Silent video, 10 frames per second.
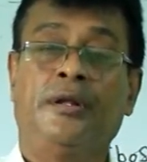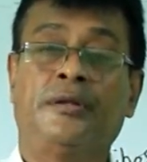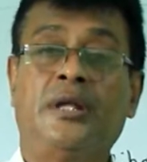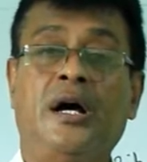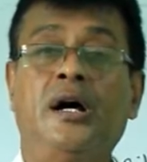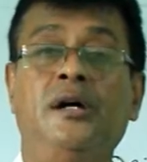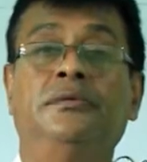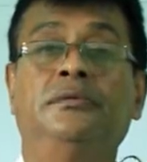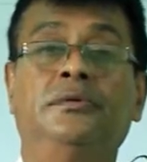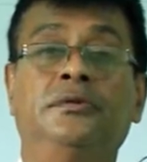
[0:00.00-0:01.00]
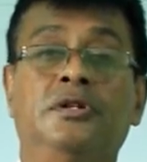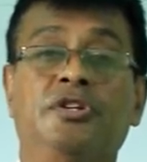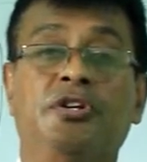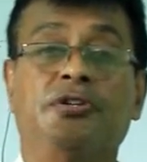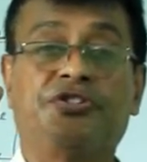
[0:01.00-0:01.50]
the
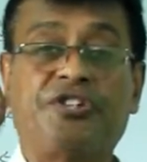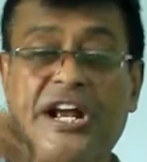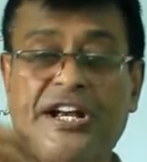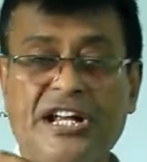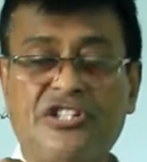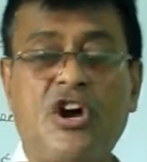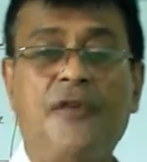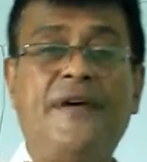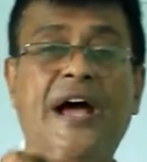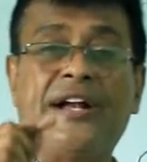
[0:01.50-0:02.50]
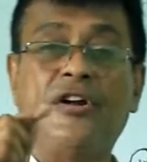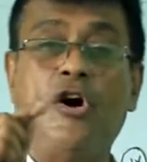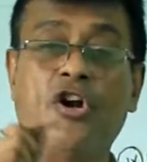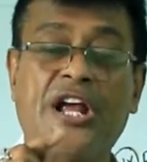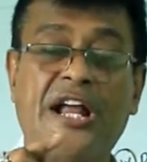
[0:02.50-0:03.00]
status of an
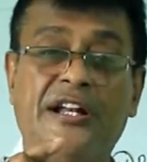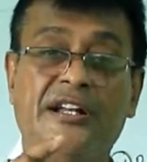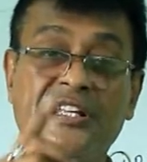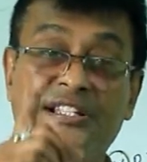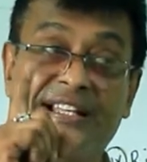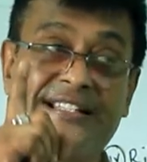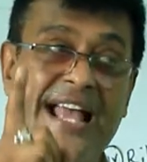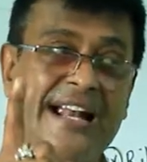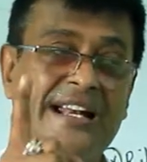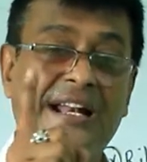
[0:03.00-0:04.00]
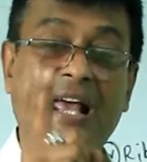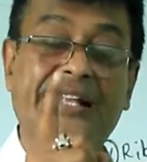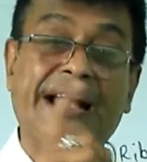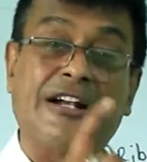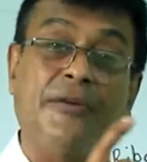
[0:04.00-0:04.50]
organelle is exactly
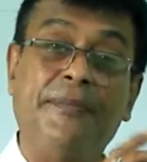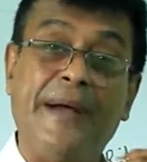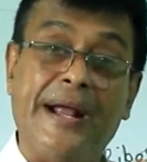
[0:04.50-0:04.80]
like that of an